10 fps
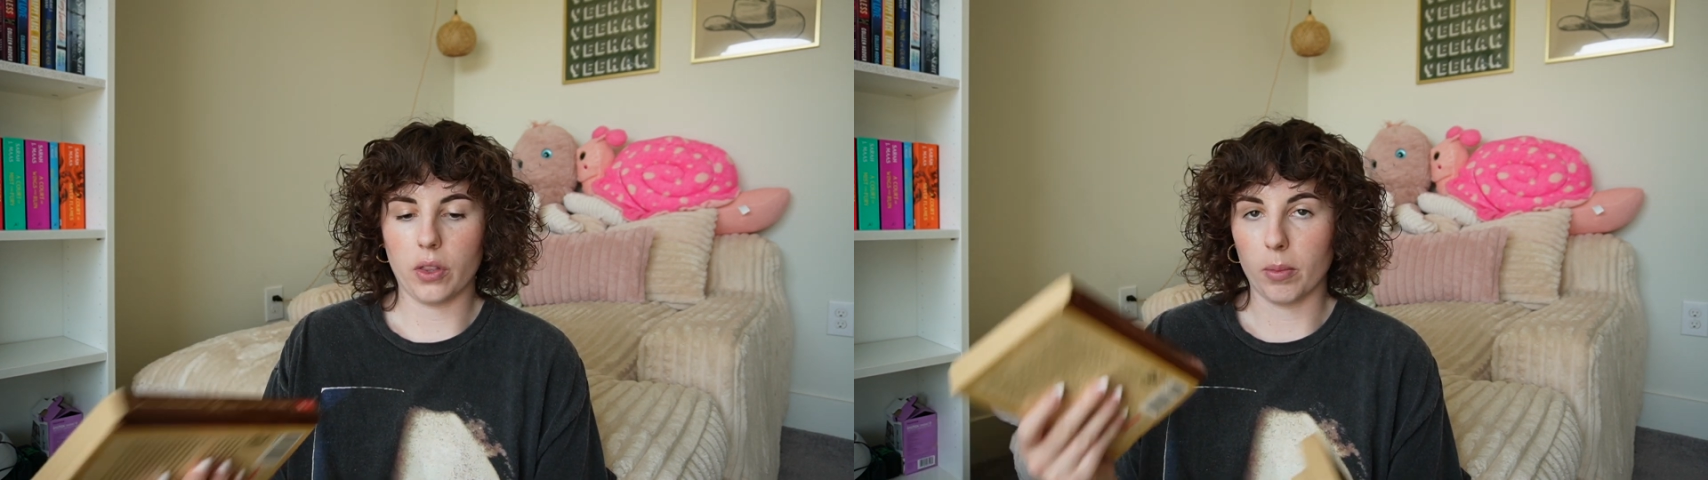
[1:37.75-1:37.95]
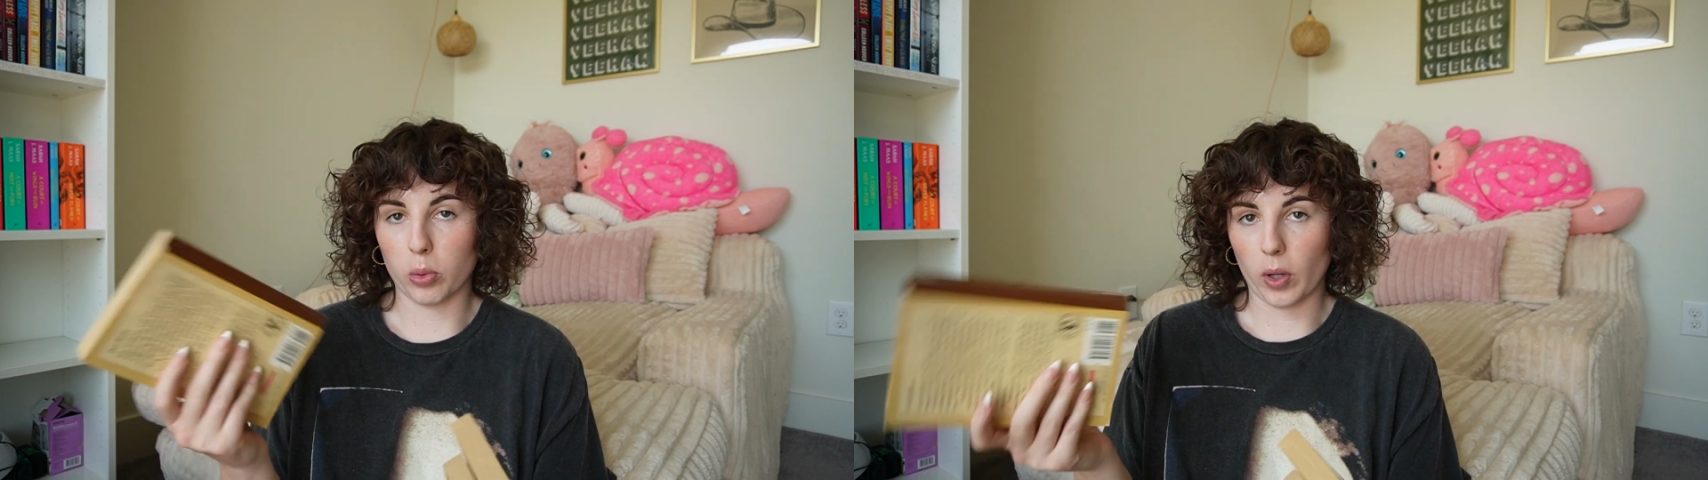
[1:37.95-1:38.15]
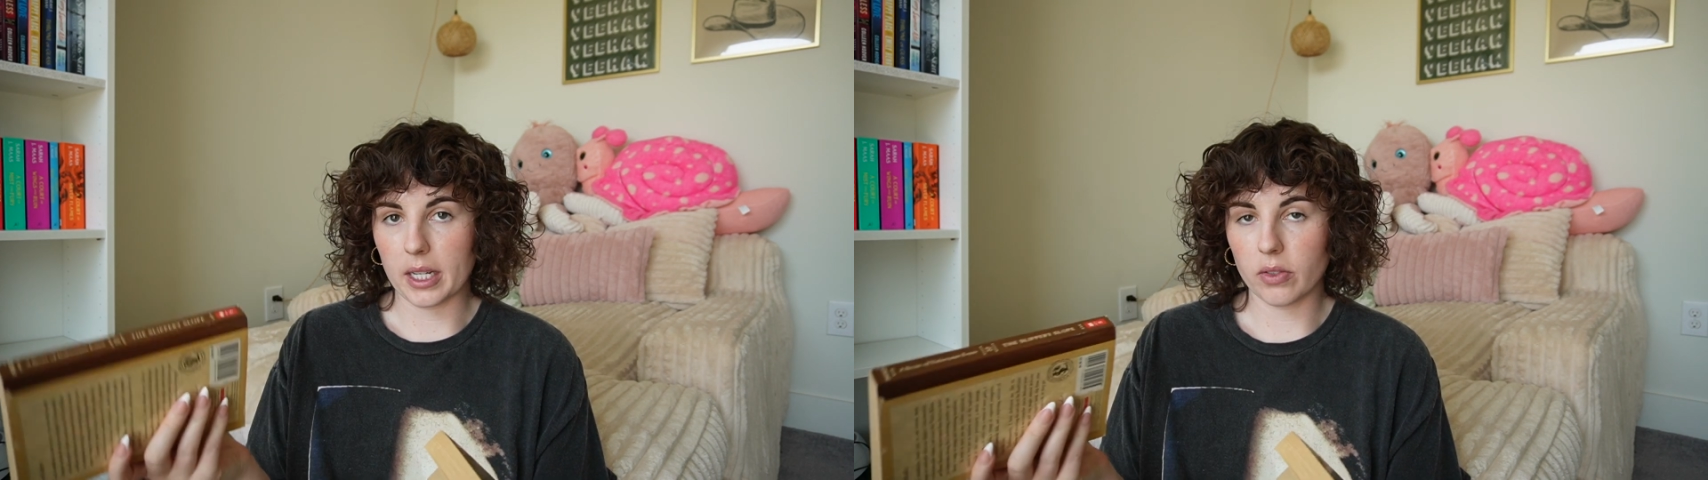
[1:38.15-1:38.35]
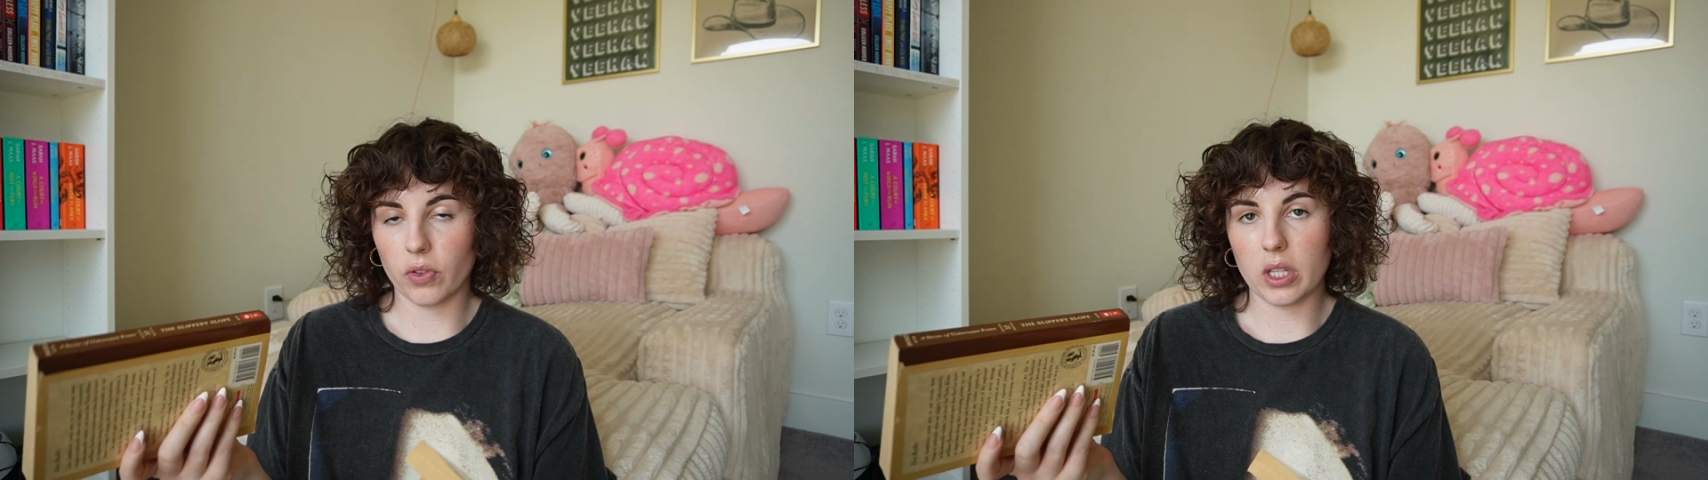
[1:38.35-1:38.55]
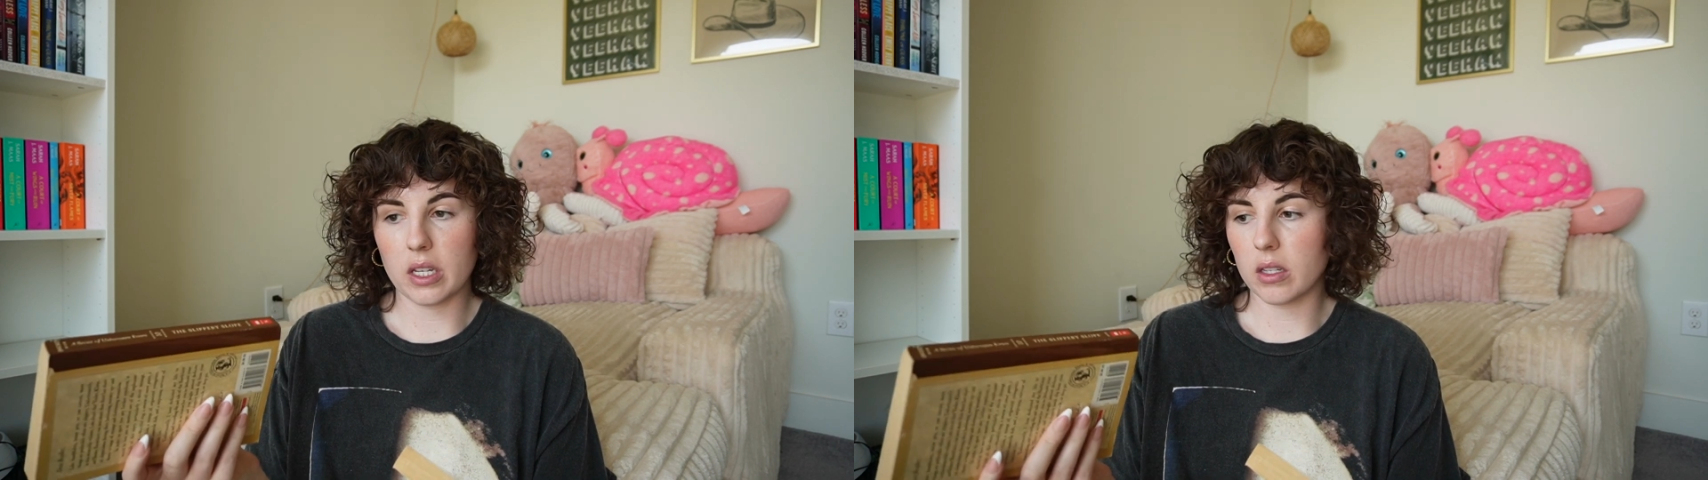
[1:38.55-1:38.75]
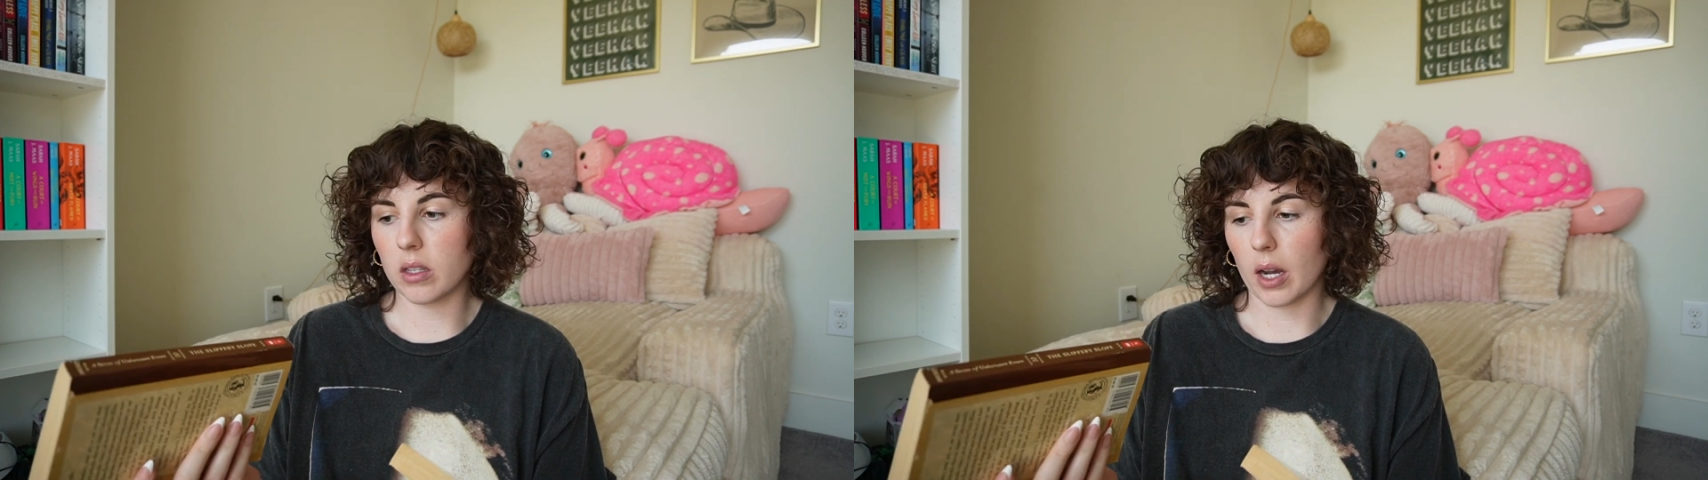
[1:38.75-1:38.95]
the price for these,